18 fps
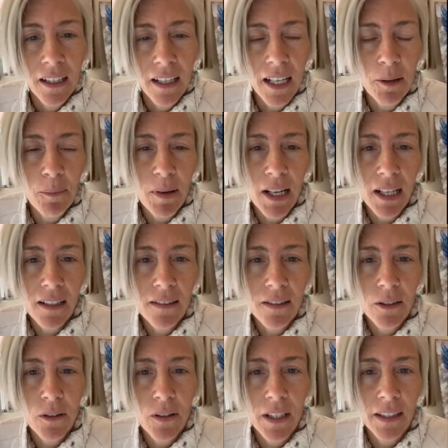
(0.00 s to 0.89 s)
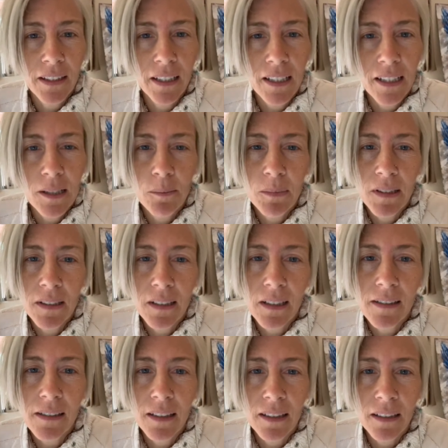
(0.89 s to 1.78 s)
and make it so that the
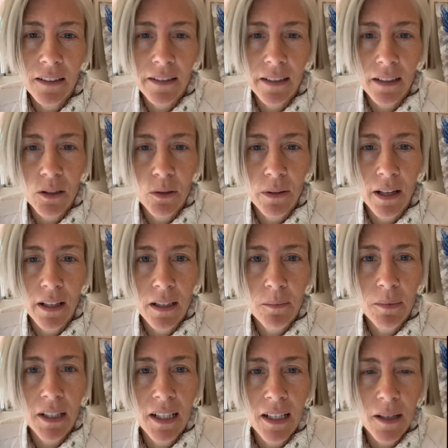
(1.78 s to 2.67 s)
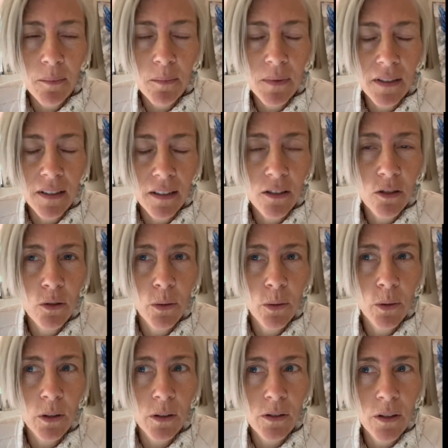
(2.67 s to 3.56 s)
intimacies and their sexuality becomes a
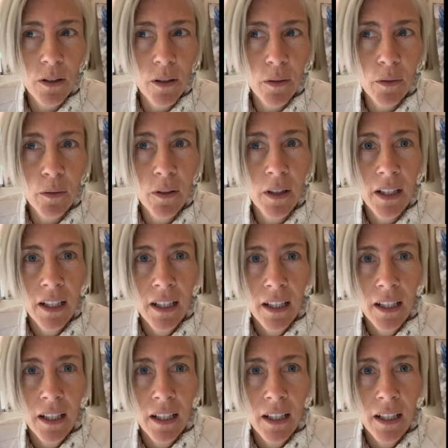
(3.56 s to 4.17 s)
source of